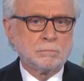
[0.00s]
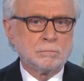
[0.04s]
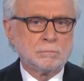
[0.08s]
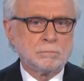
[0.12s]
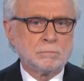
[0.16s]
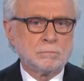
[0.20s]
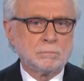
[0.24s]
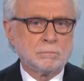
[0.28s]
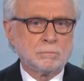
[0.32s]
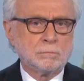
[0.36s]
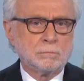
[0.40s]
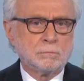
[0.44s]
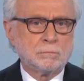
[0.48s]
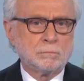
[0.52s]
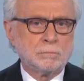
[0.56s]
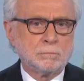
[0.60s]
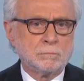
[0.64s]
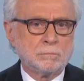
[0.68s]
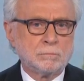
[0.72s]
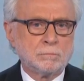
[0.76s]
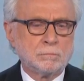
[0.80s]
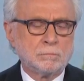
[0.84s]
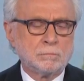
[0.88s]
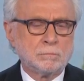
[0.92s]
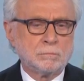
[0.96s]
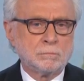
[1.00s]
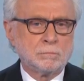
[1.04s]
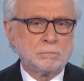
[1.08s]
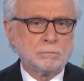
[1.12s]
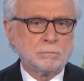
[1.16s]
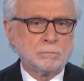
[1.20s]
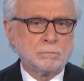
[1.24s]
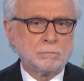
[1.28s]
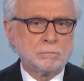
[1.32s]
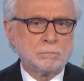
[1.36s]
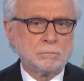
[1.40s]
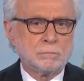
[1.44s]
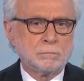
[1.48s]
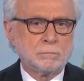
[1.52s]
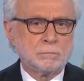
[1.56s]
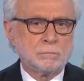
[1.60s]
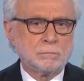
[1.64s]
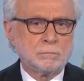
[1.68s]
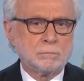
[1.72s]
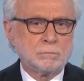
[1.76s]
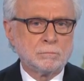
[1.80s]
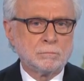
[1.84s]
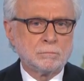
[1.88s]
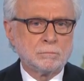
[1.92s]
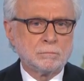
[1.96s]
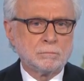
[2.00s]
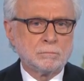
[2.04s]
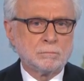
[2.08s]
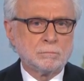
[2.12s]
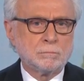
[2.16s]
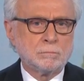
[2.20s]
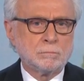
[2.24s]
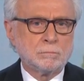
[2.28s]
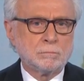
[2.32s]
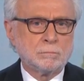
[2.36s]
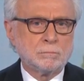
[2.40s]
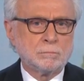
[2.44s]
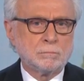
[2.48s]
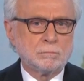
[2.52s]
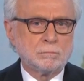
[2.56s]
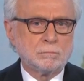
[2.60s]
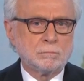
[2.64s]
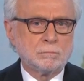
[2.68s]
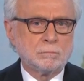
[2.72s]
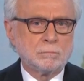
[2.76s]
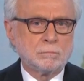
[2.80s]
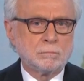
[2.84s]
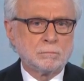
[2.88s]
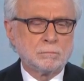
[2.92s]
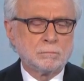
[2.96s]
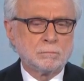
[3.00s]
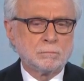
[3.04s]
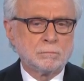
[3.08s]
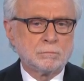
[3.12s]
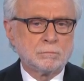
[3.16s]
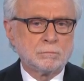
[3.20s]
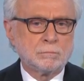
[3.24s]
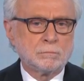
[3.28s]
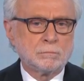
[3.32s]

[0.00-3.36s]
The person shown says nothing.